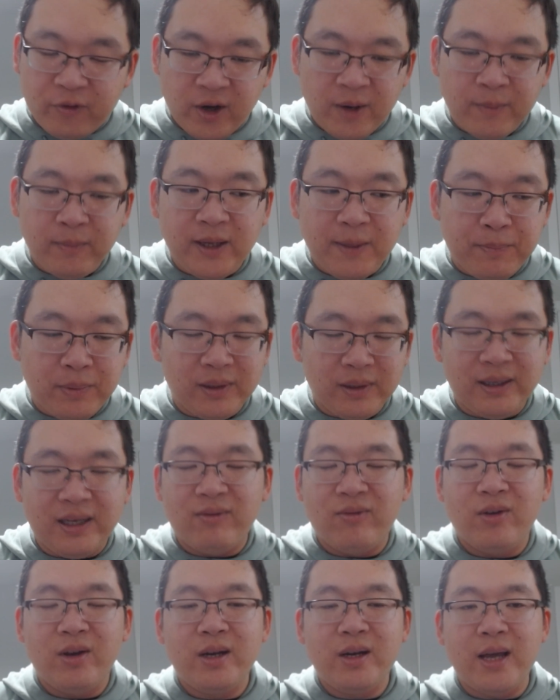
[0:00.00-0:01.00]
firmly
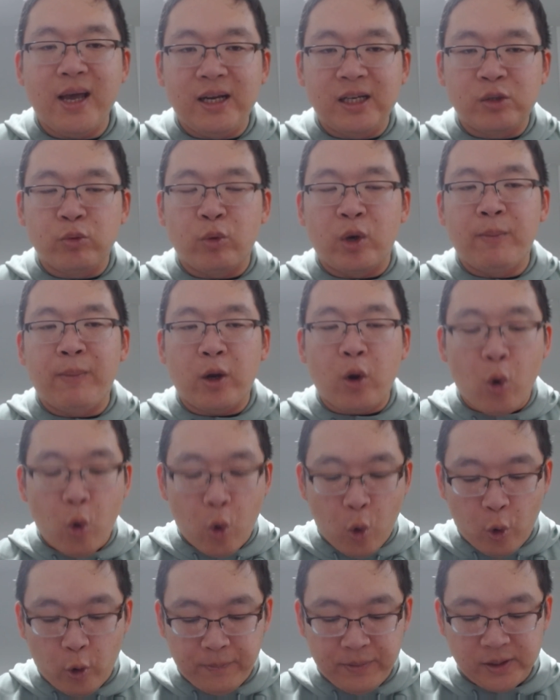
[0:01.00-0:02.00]
believe in, and it's one of my
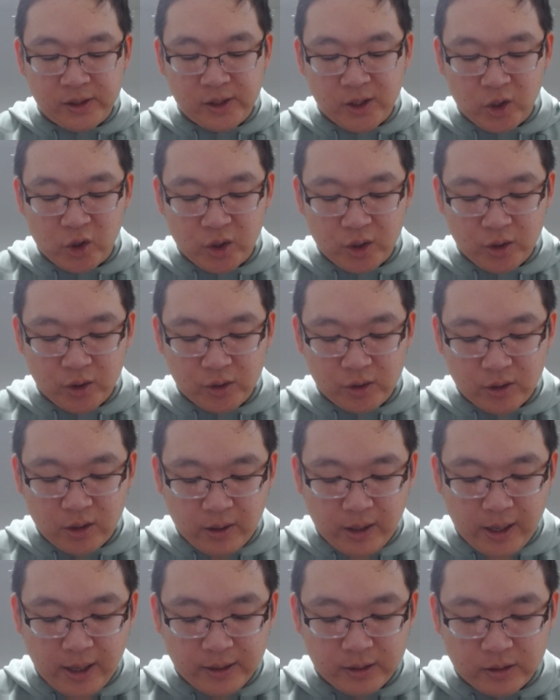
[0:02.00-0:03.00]
core positions.
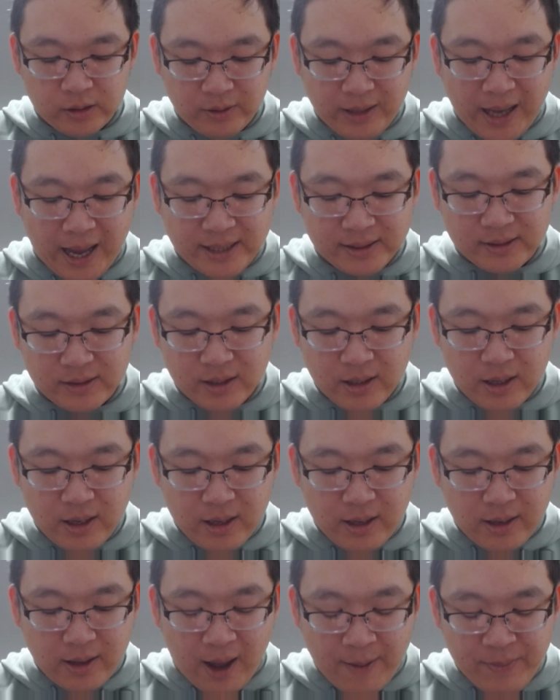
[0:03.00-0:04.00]
All right, so that's
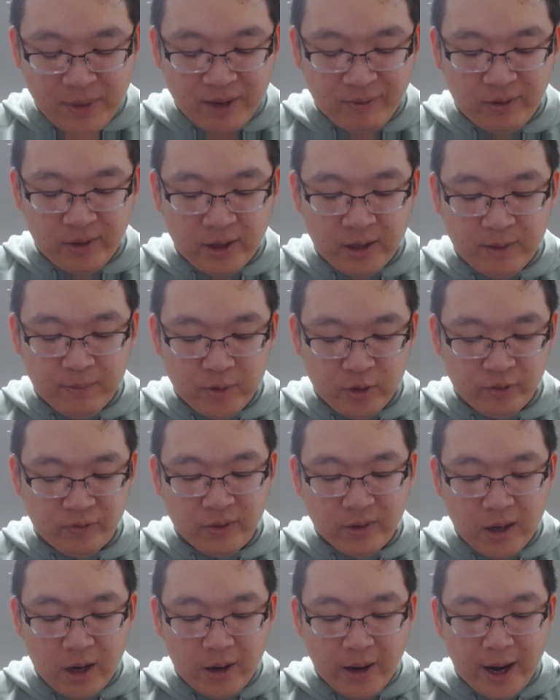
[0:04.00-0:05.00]
I'm definitely going to move.
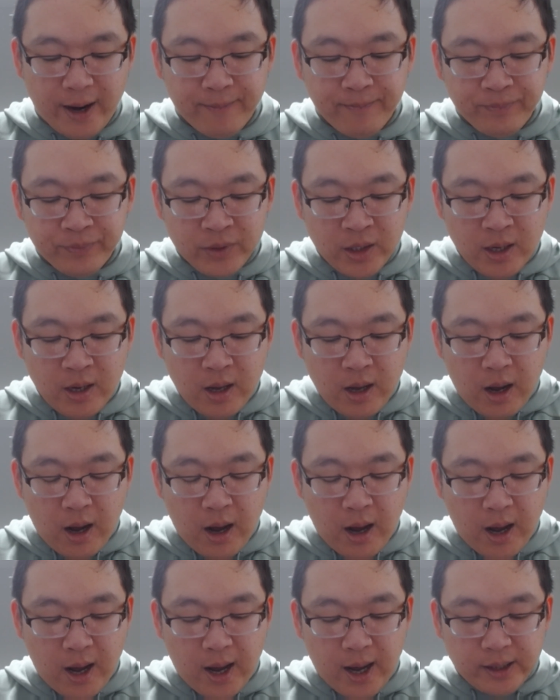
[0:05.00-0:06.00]
All right,
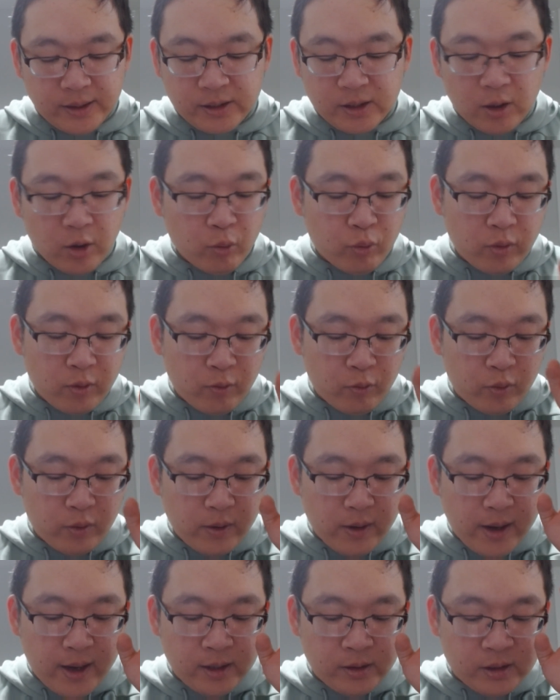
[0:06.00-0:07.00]
so
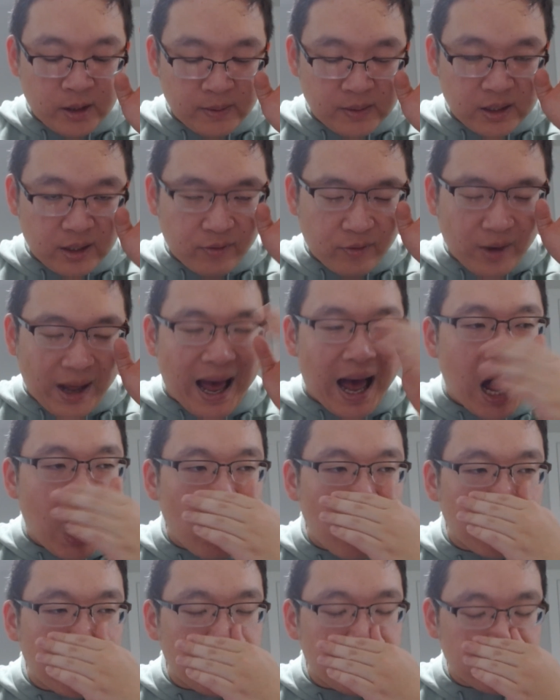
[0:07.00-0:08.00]
in terms of
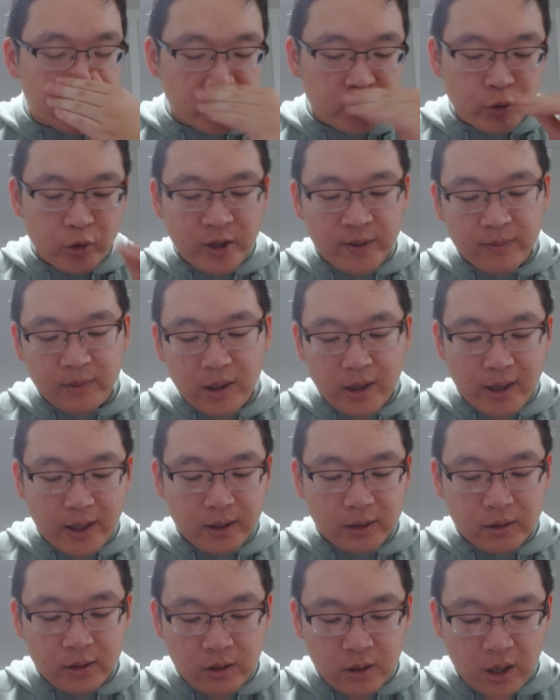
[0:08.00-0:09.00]
how I'm going to
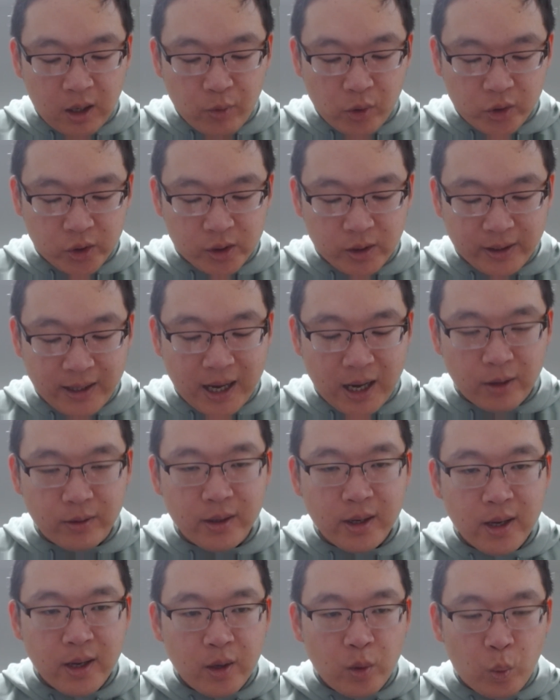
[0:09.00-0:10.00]
streamline the non-register account,
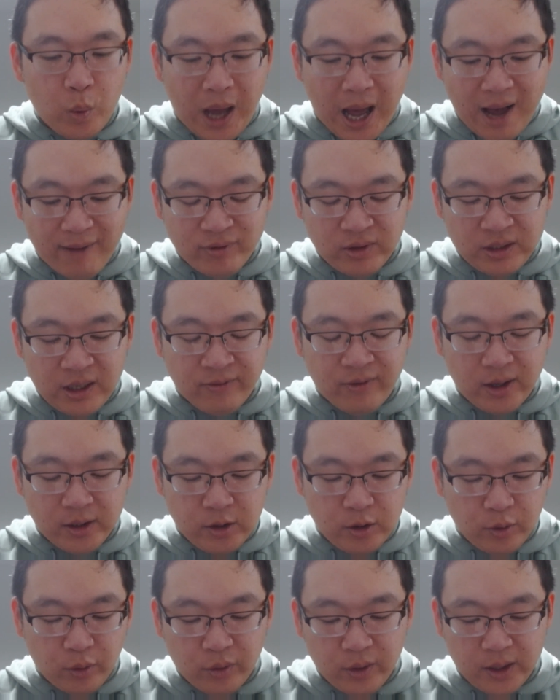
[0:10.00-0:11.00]
I have to identify
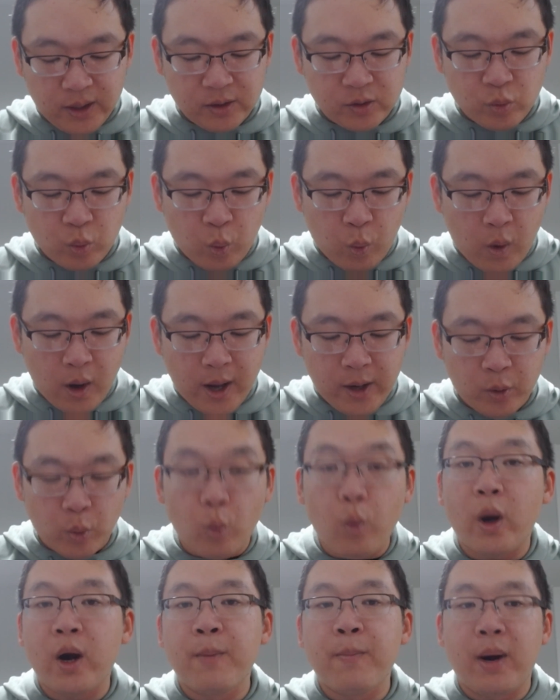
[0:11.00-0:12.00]
2 things.
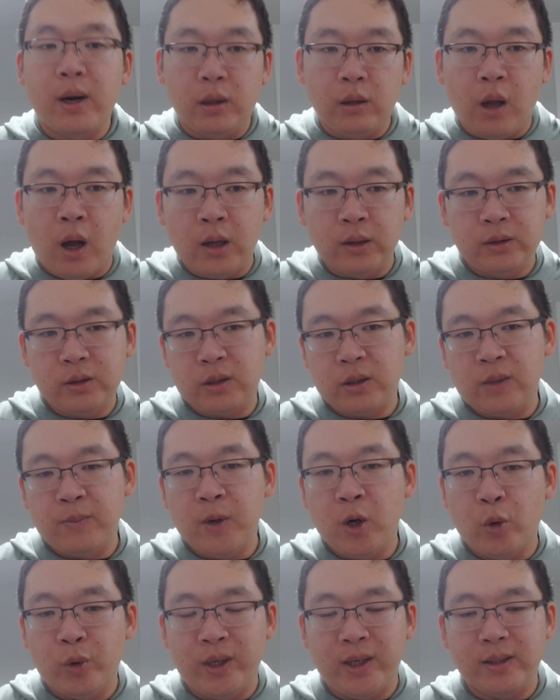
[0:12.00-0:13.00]
One, what are my
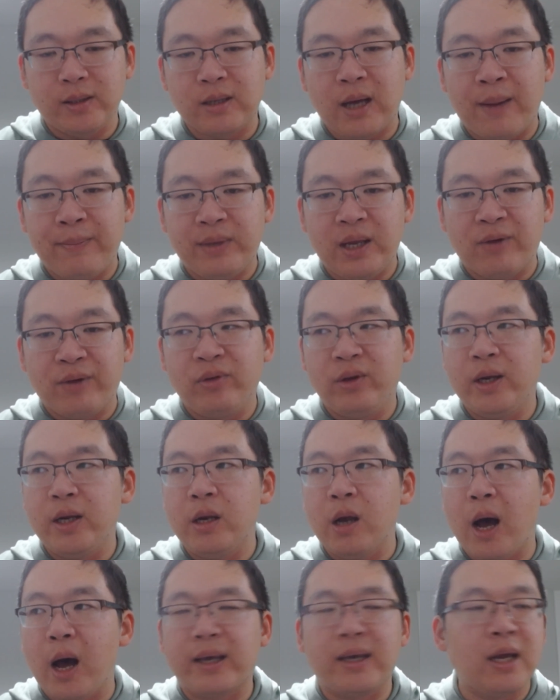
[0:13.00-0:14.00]
long-term holdings? I'm definitely
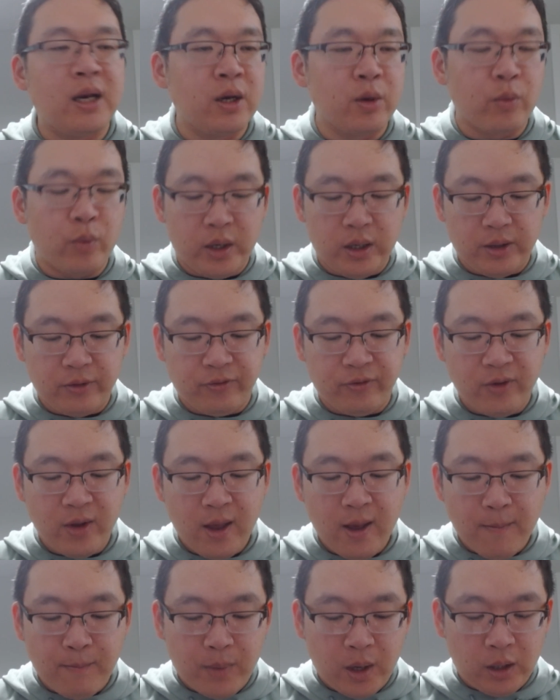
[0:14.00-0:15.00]
not getting rid of
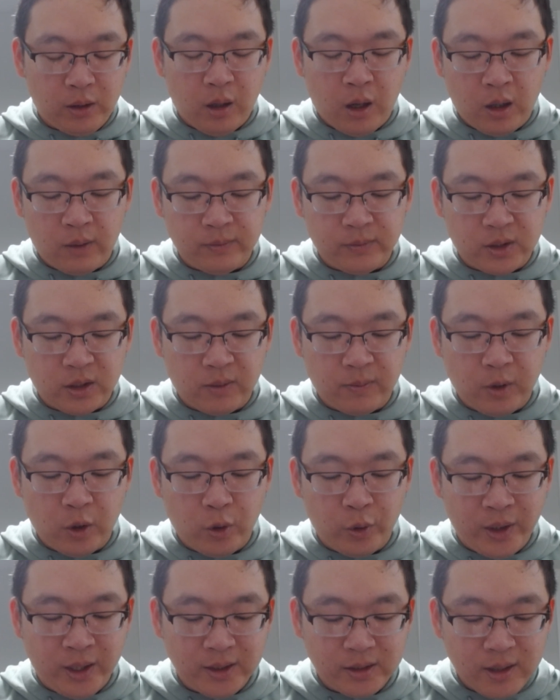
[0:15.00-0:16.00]
my long-term
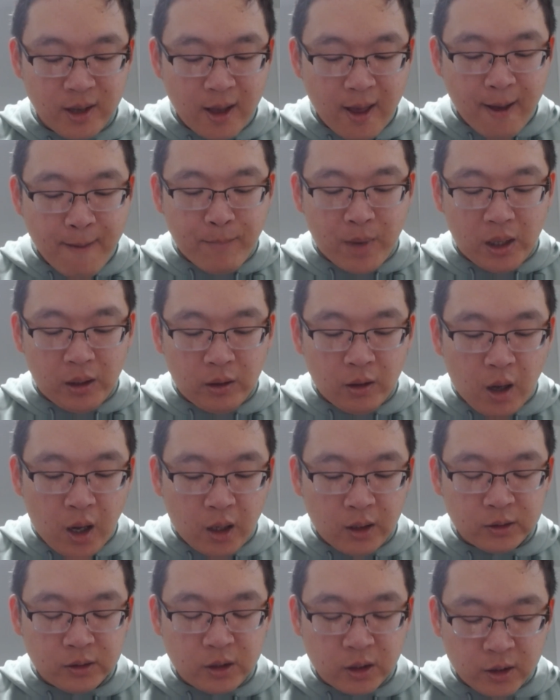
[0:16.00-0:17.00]
holdings. My
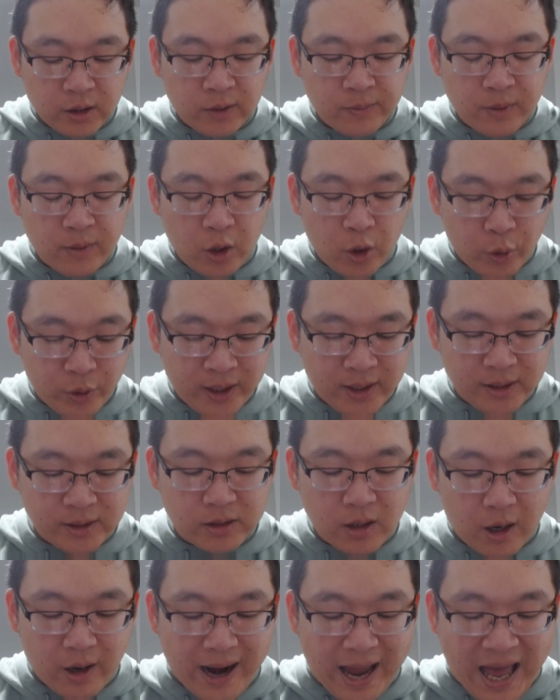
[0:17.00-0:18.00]
long-term
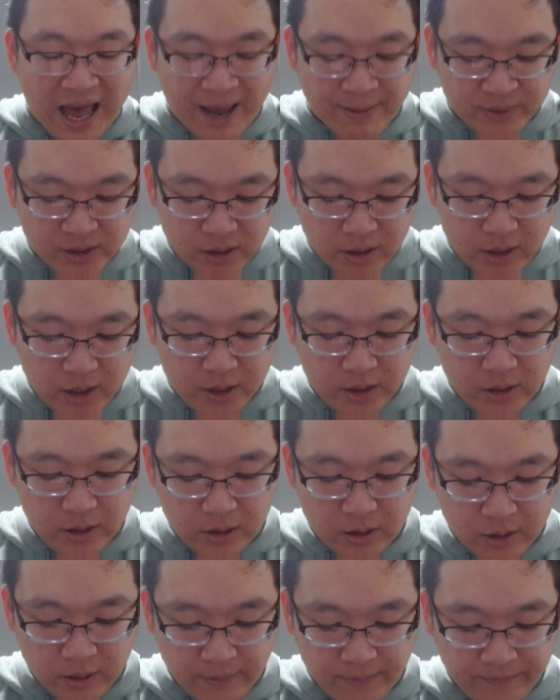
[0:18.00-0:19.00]
holdings are Amazon
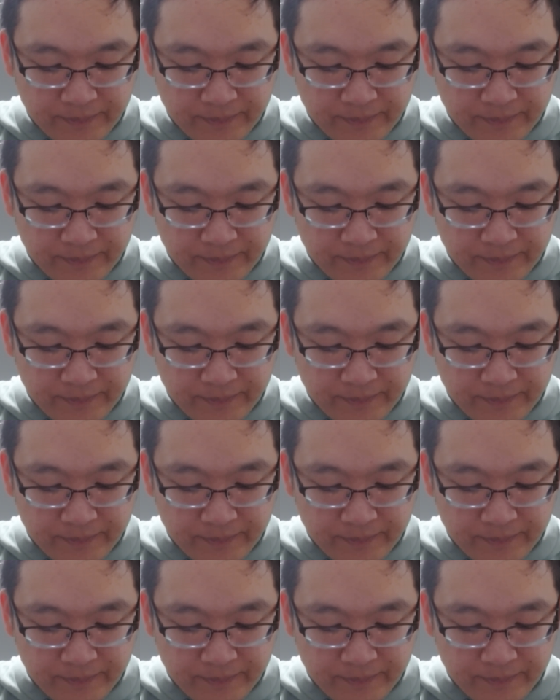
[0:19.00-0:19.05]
